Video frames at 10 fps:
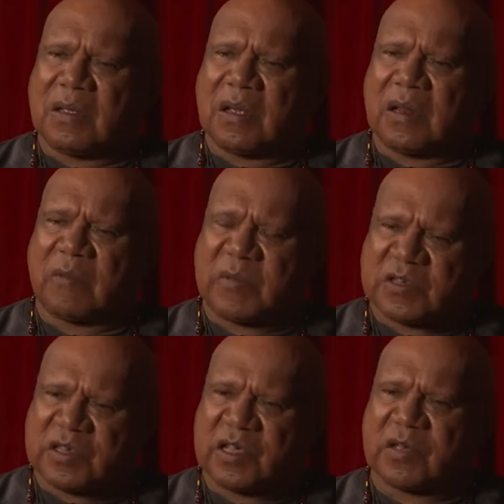And I've been
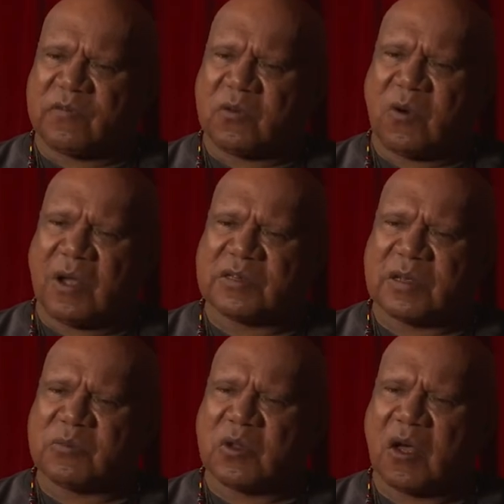singing for quite
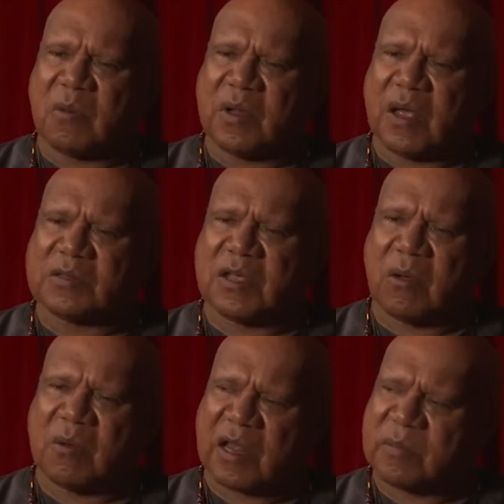some time now, so
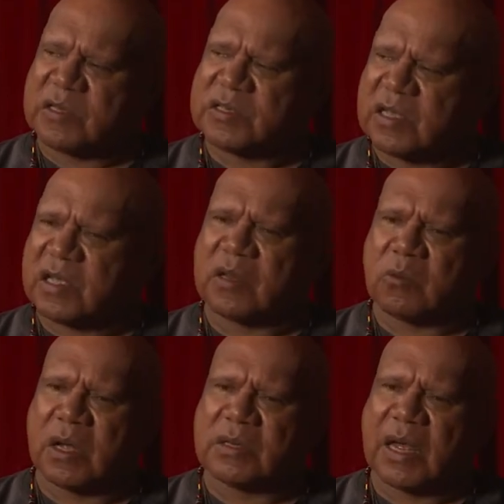I'm going to be singing it
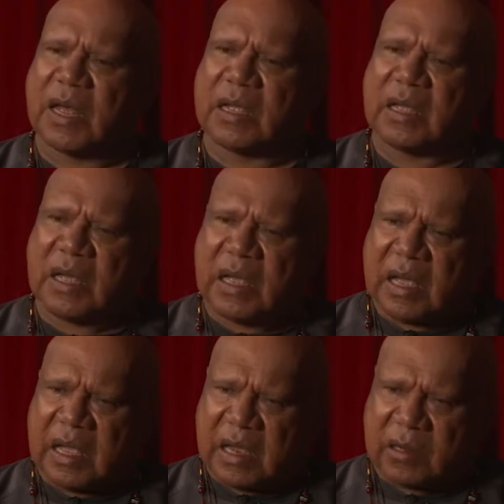one day
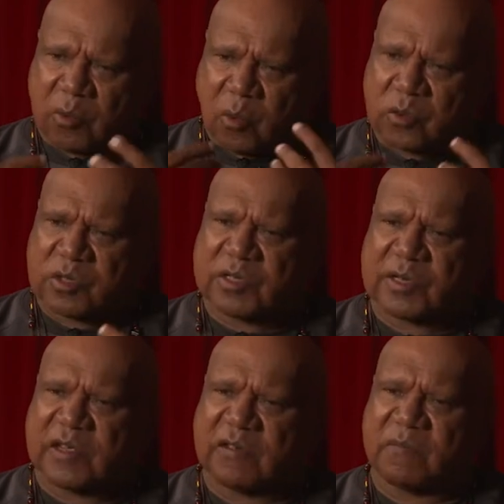and it'll all just
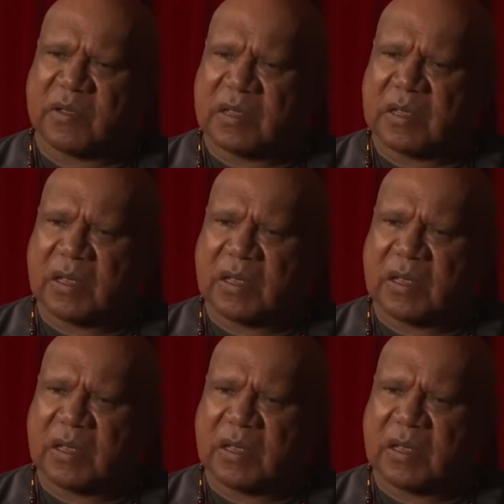leave me.